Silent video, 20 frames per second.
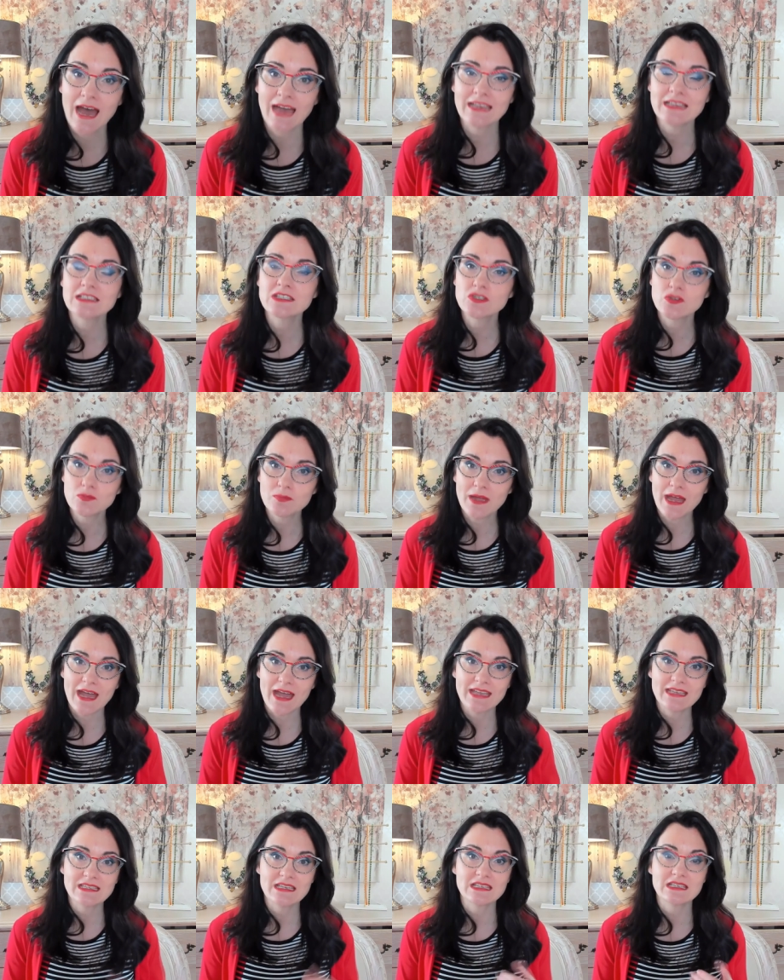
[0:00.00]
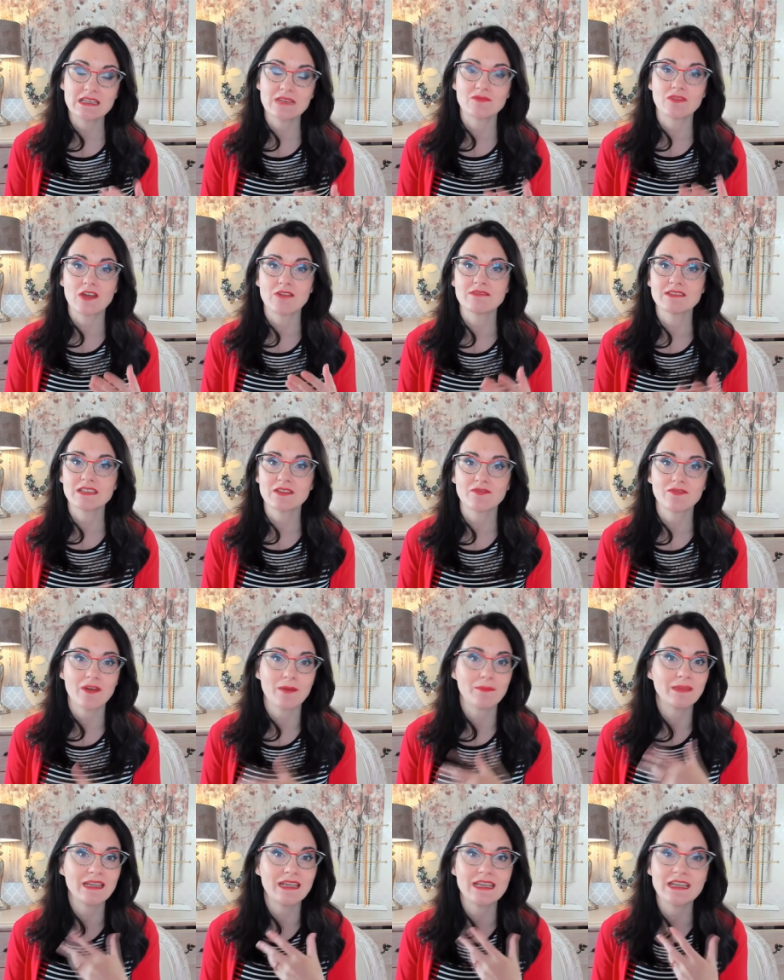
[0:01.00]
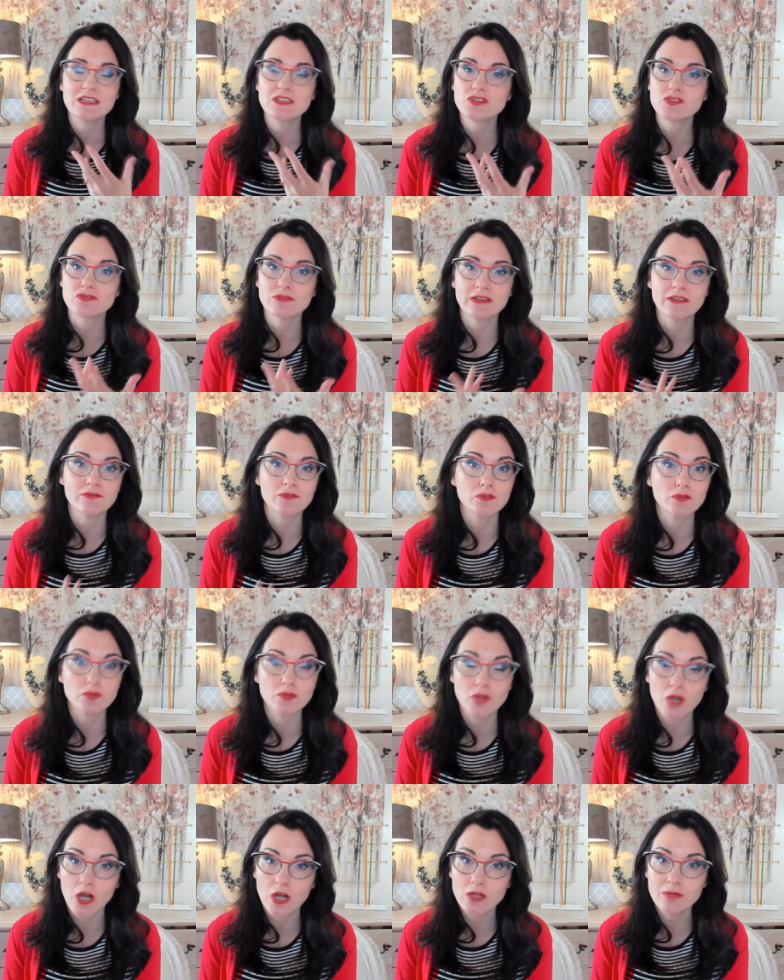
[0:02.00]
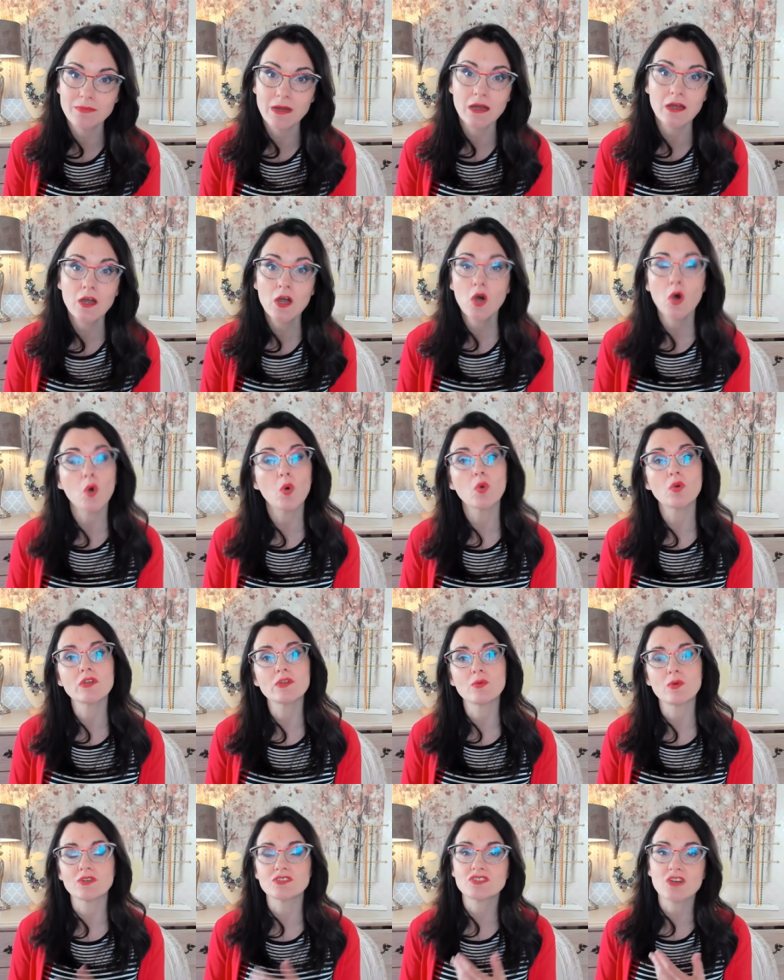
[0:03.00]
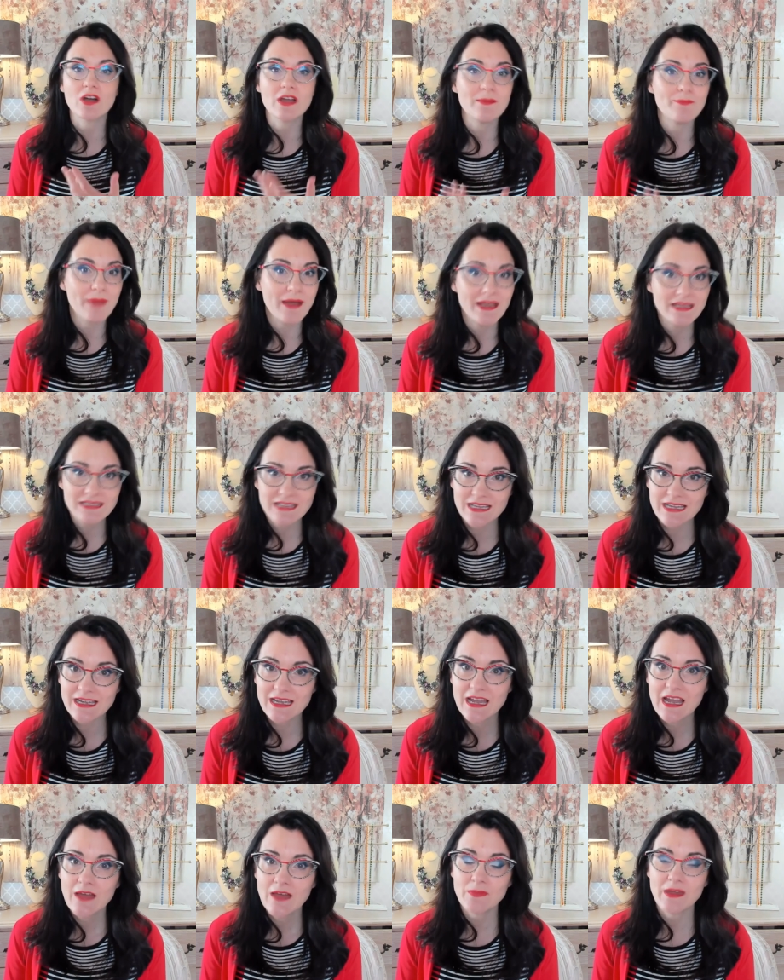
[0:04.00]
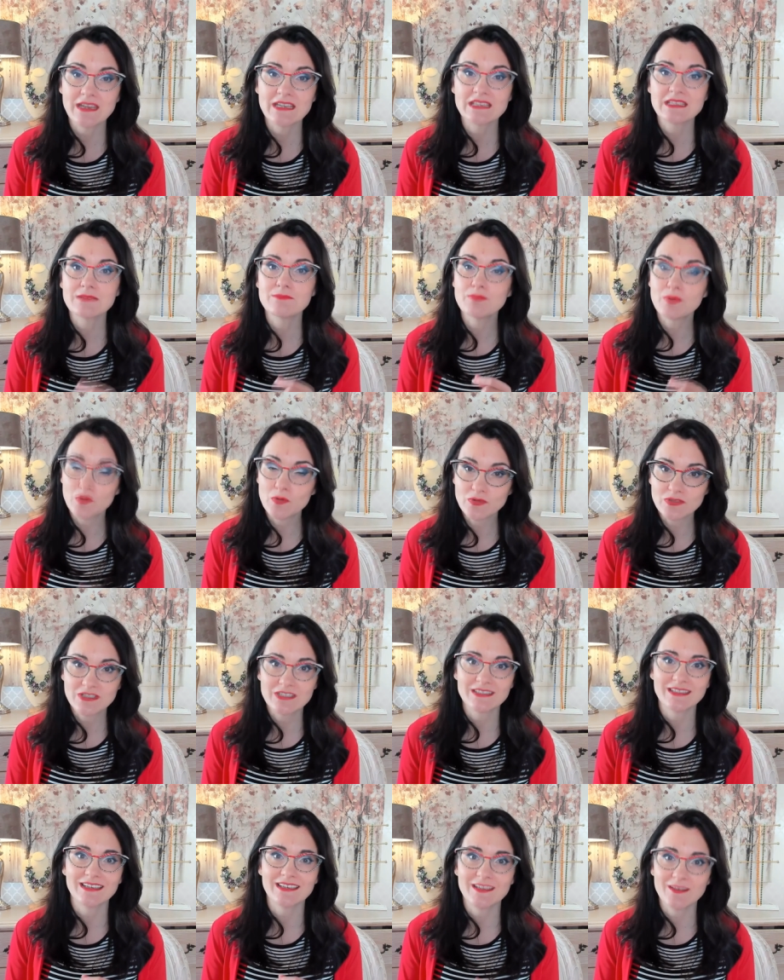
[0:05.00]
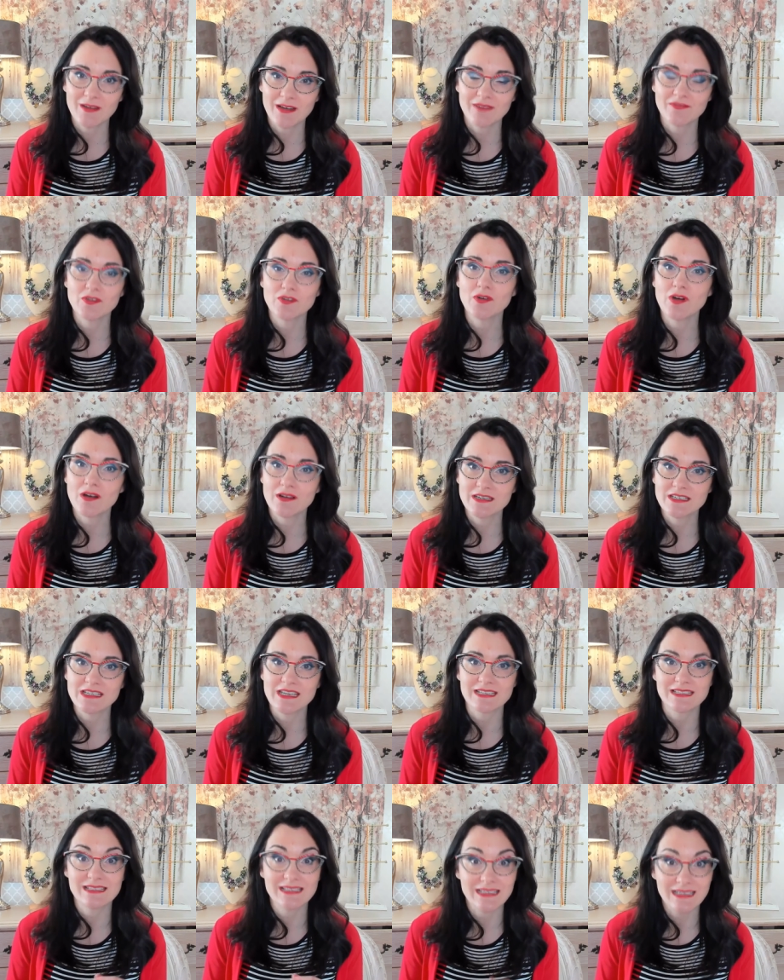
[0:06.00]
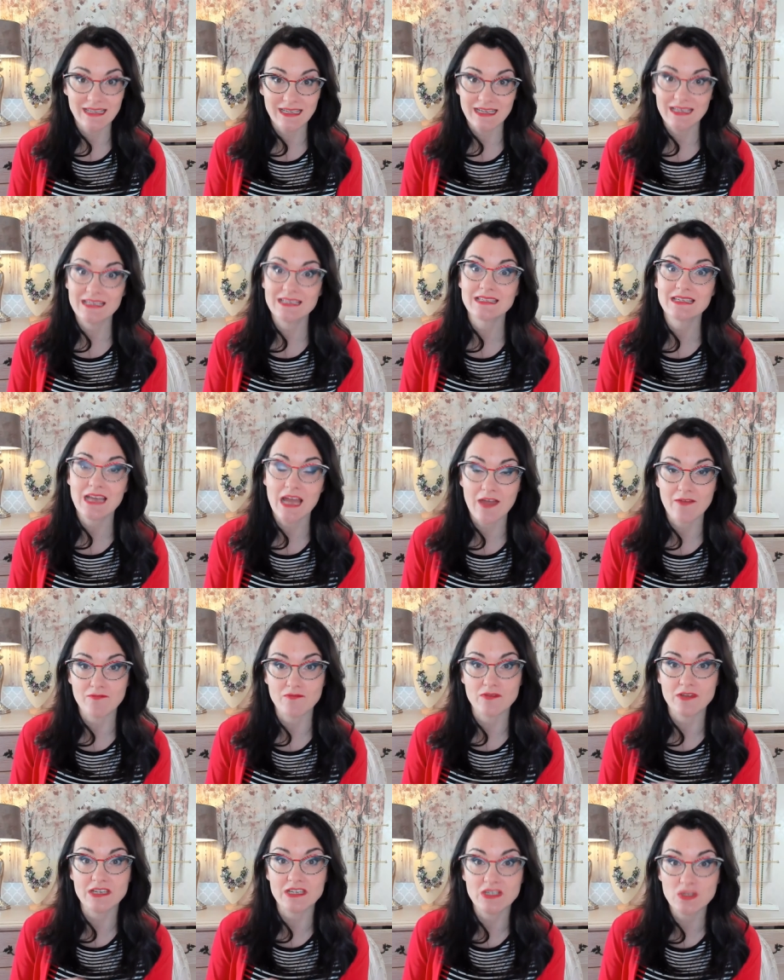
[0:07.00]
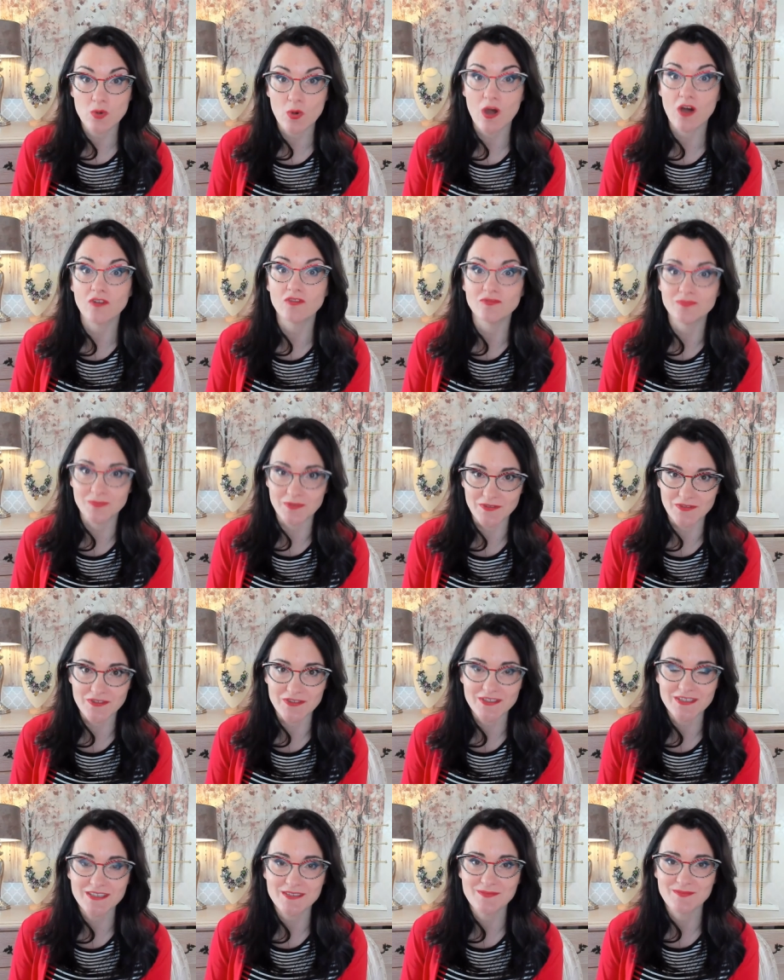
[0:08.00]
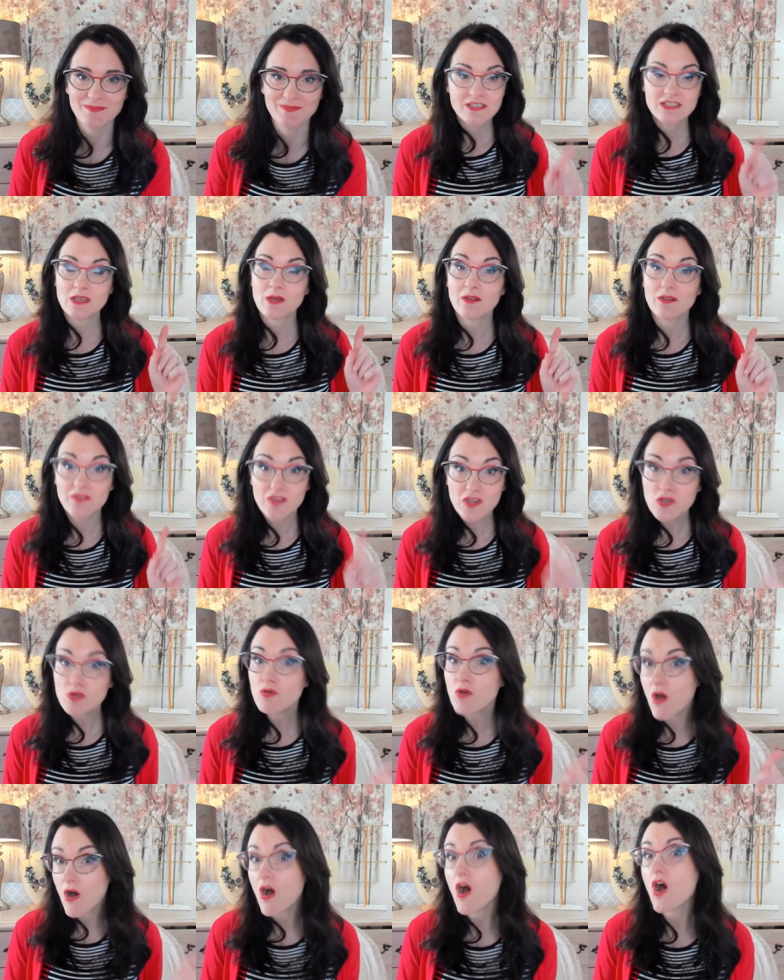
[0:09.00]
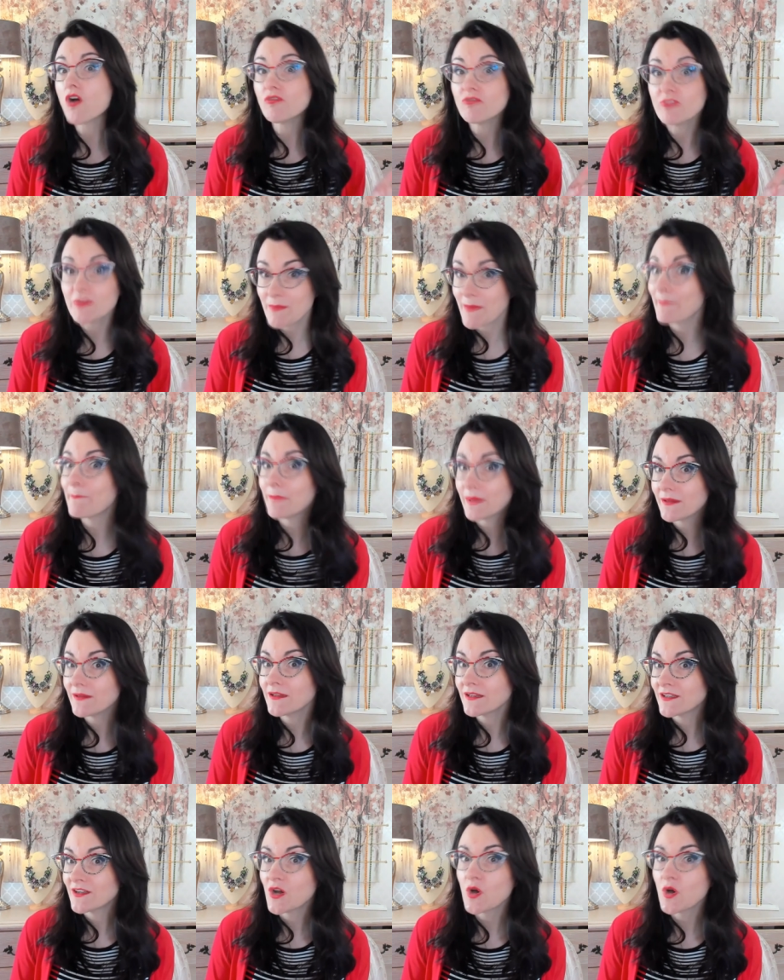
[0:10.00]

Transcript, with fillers: And in some cases, if there is a family history of glaucoma or you are diabetic, then it's important that you have your eye test at least every 12 months. So if you can't remember